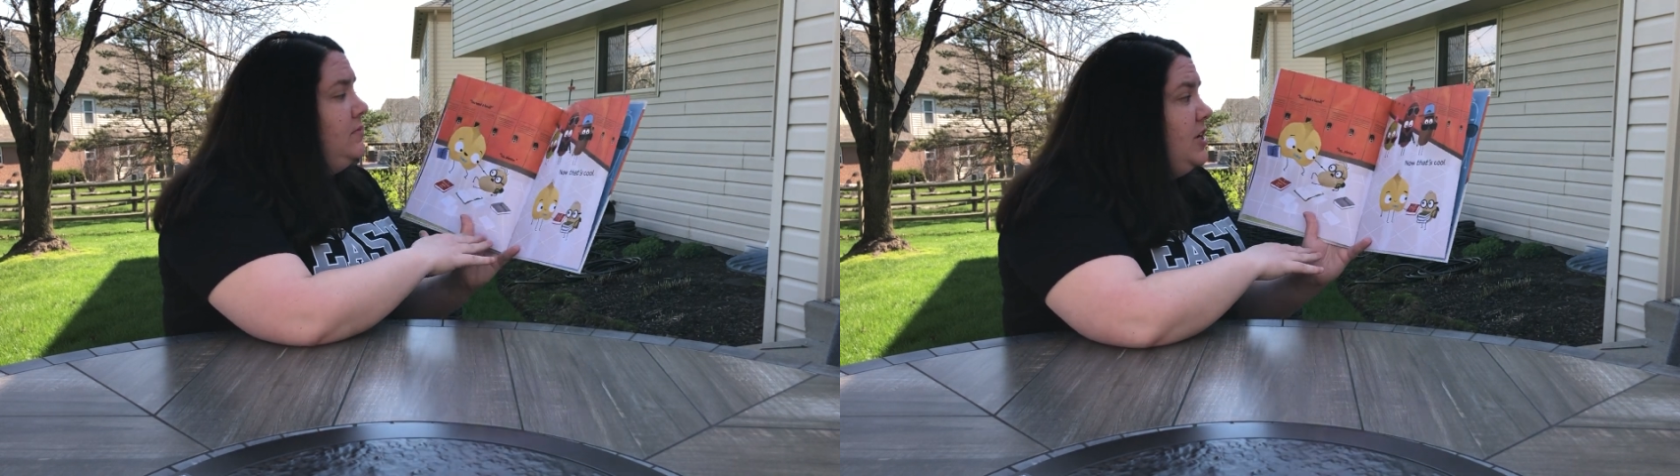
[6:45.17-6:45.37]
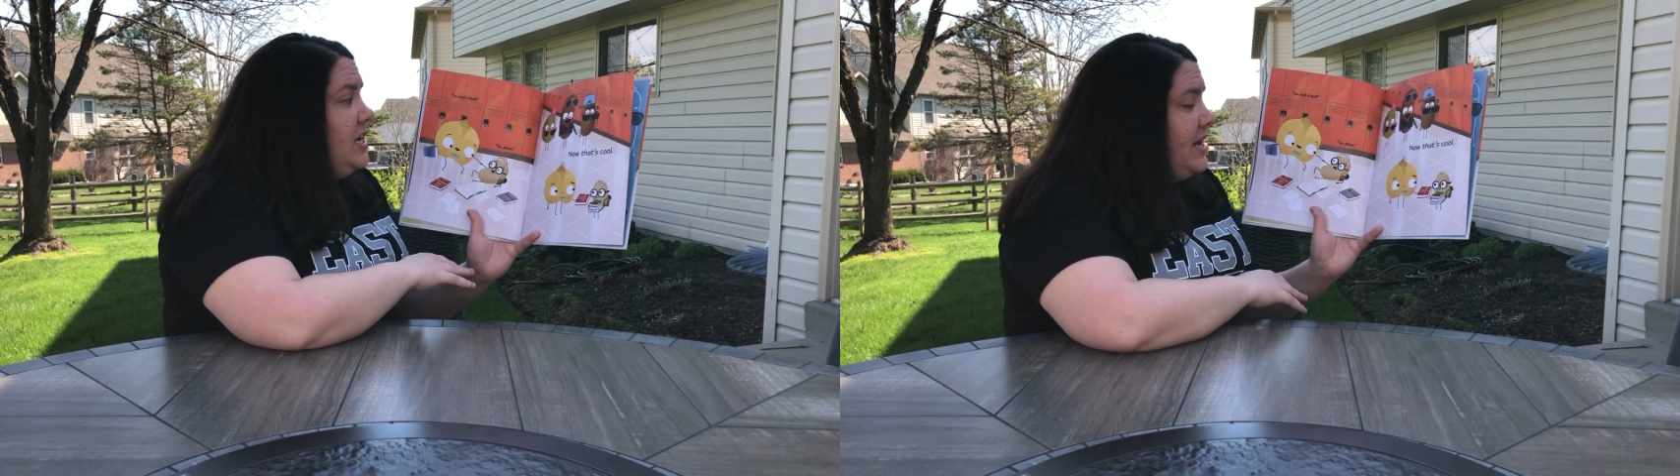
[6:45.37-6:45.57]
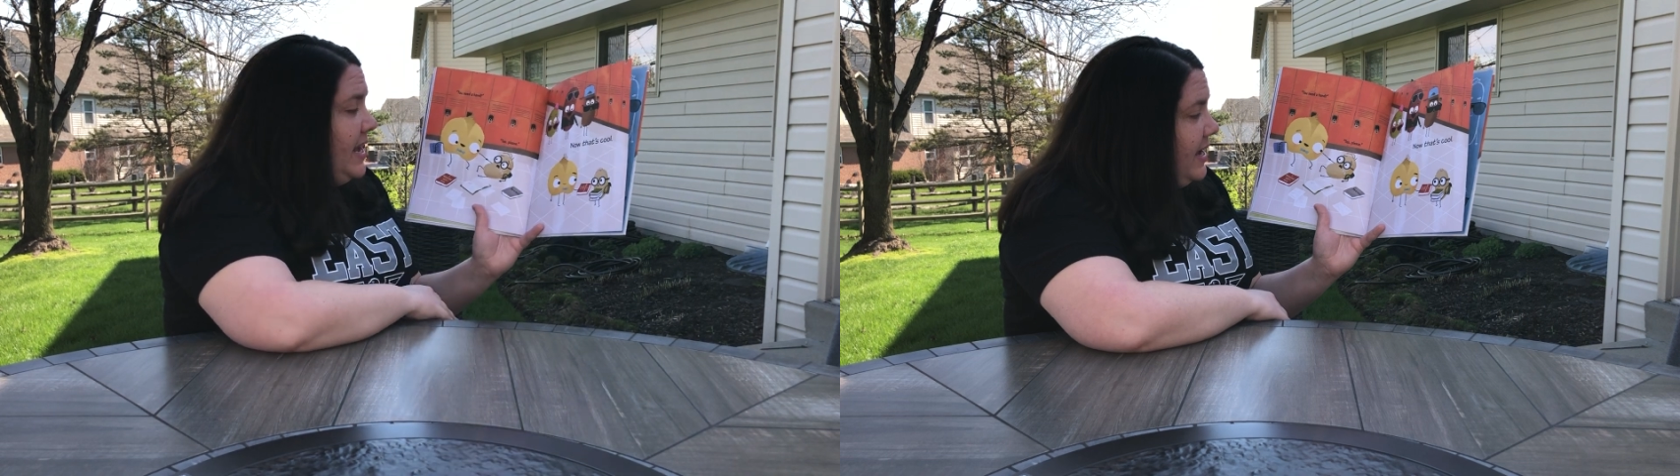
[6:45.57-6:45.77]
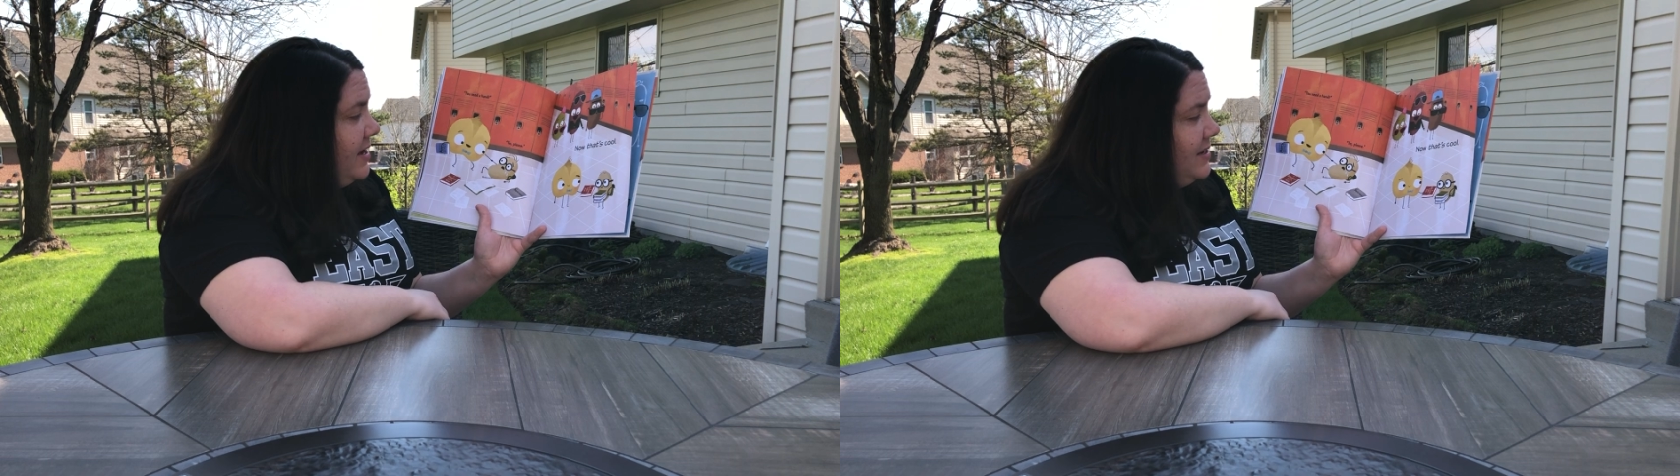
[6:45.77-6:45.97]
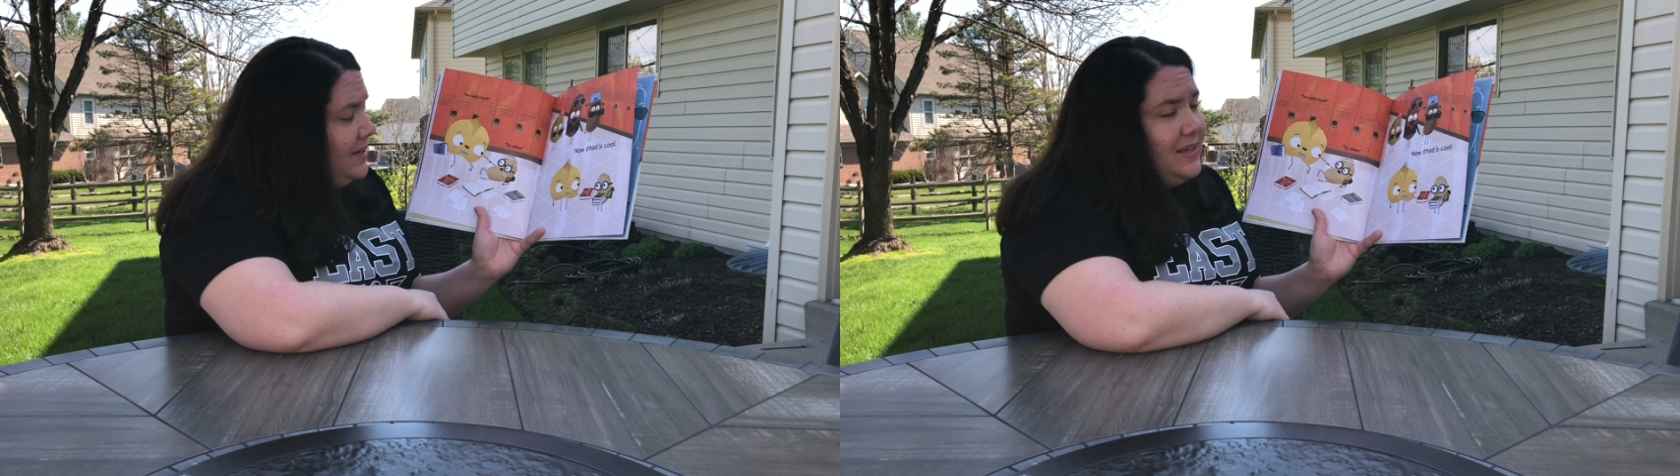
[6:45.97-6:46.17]
You need a
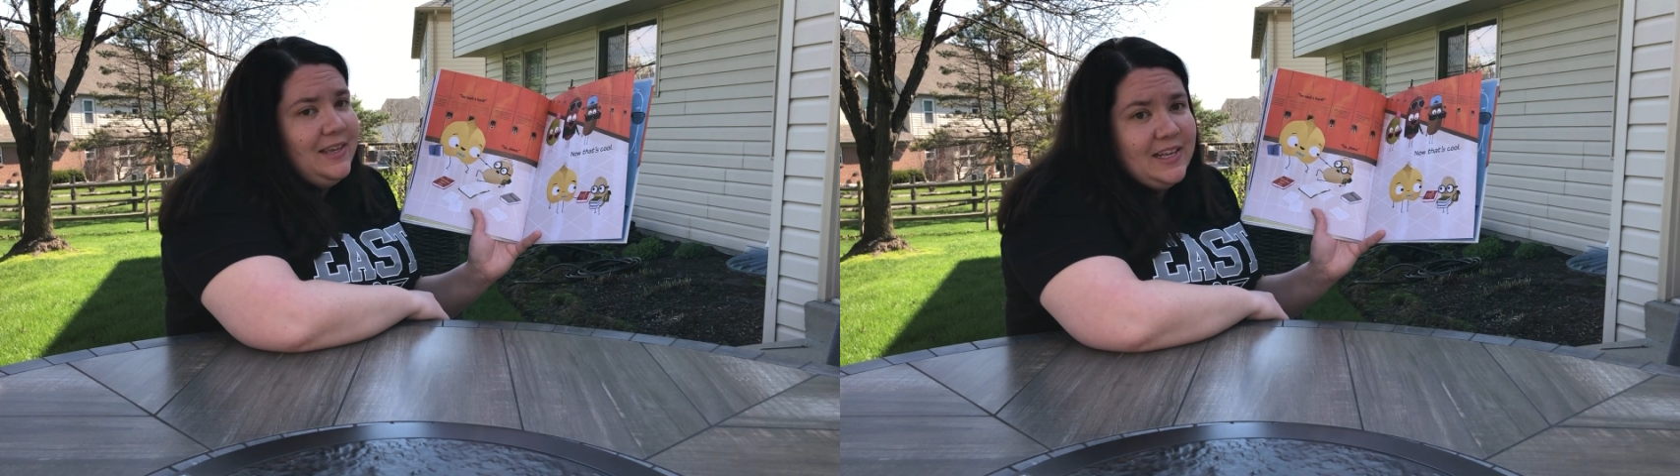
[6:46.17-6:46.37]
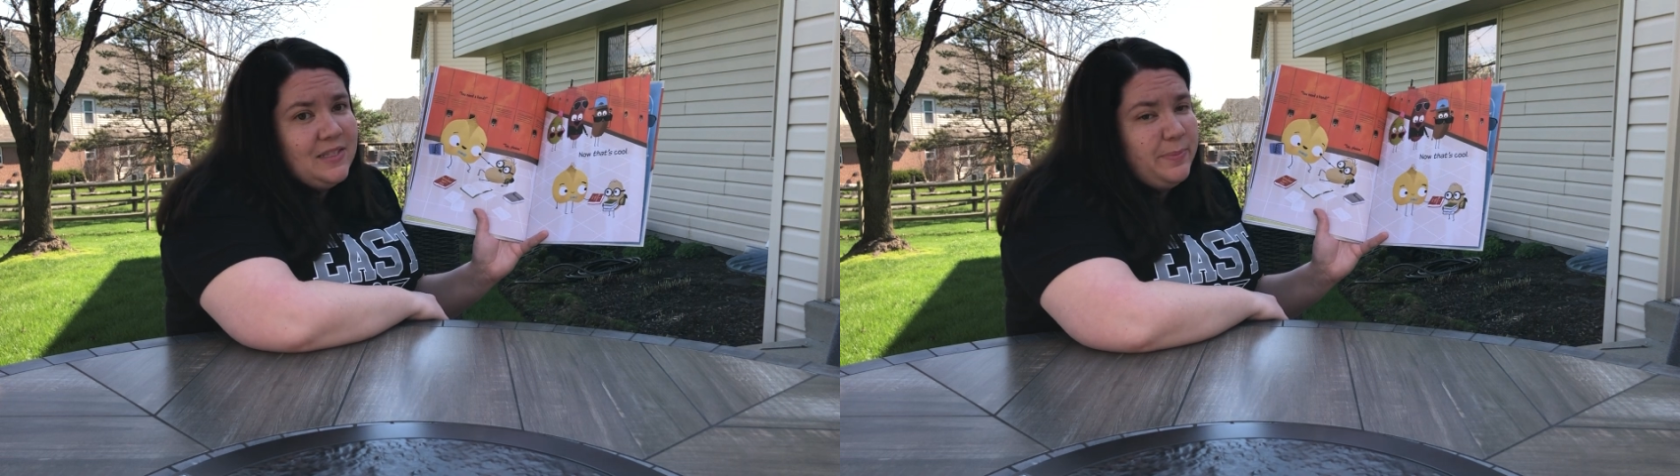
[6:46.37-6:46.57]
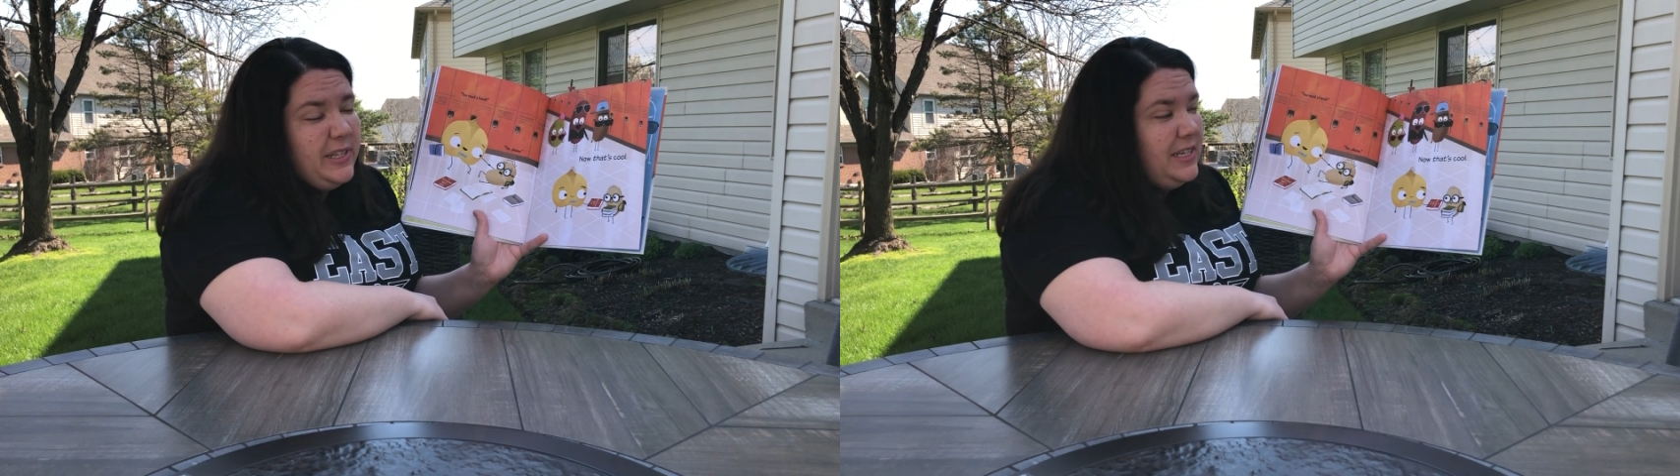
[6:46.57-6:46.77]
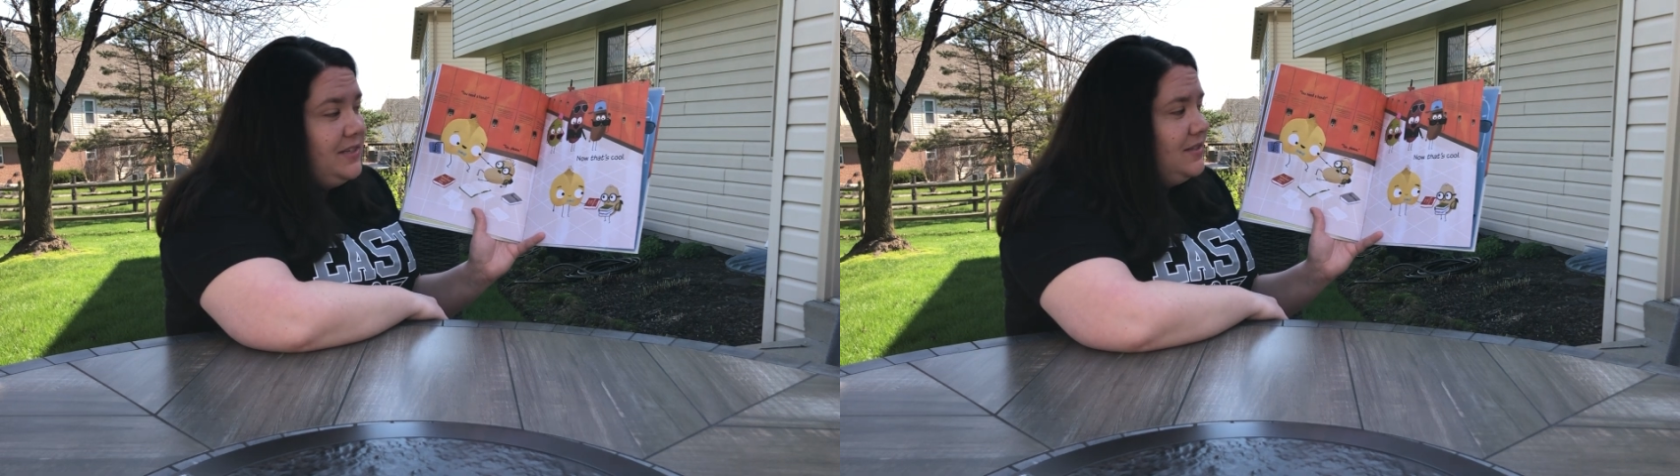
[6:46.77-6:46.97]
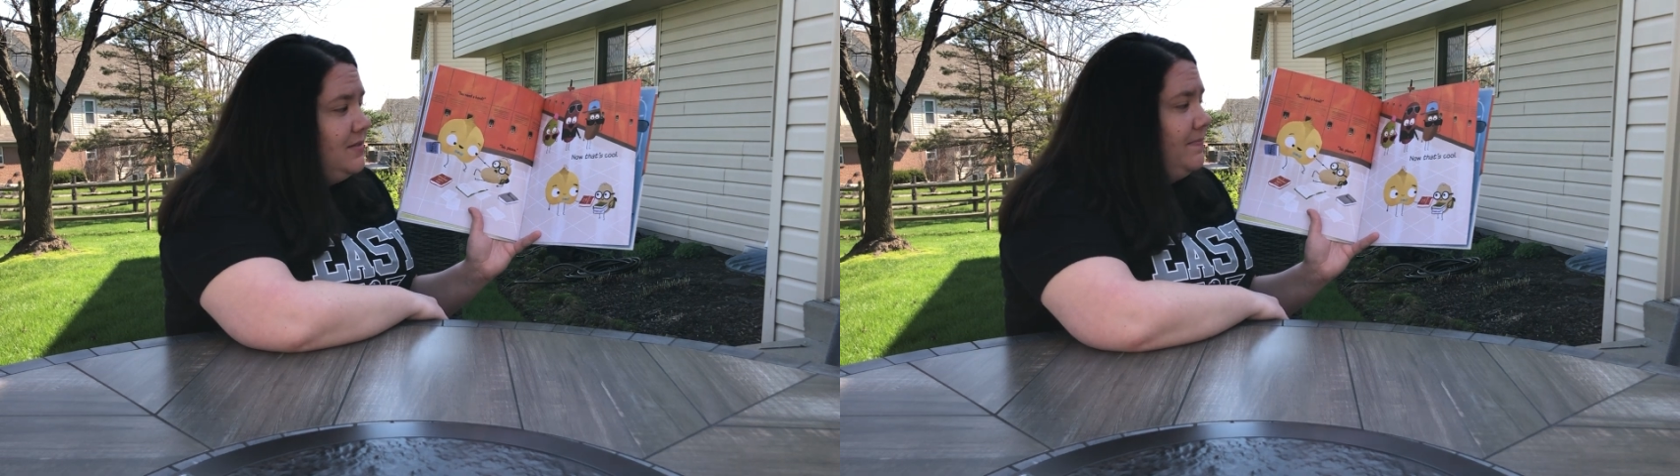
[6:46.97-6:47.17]
hand? Yes,
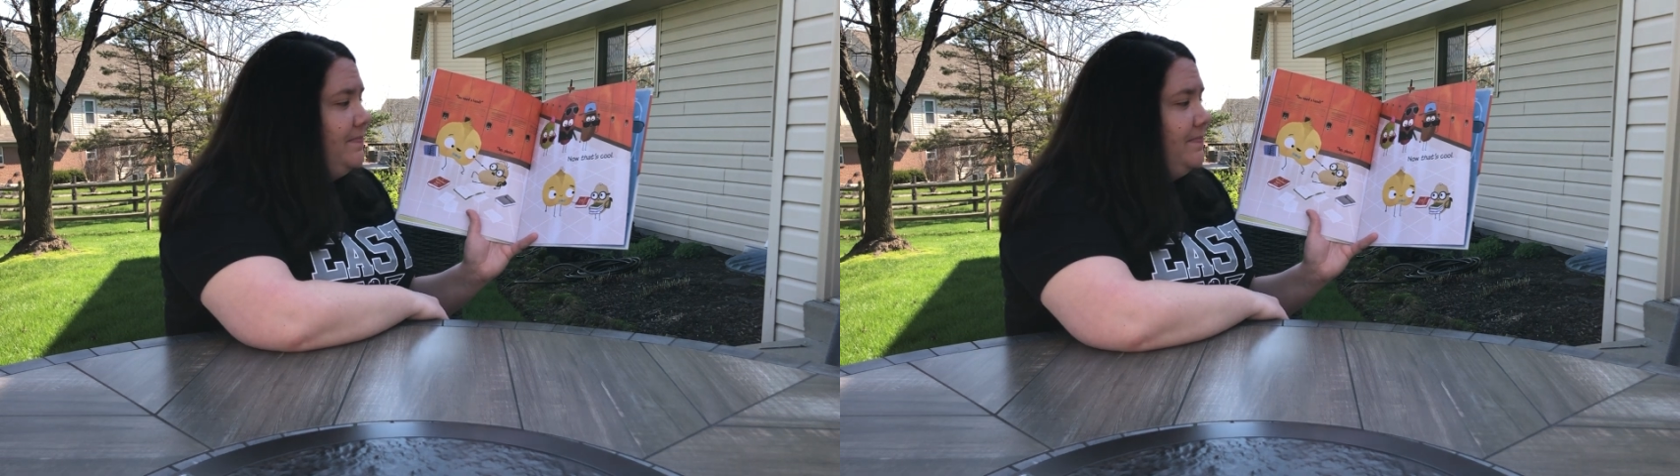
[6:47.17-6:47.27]
please.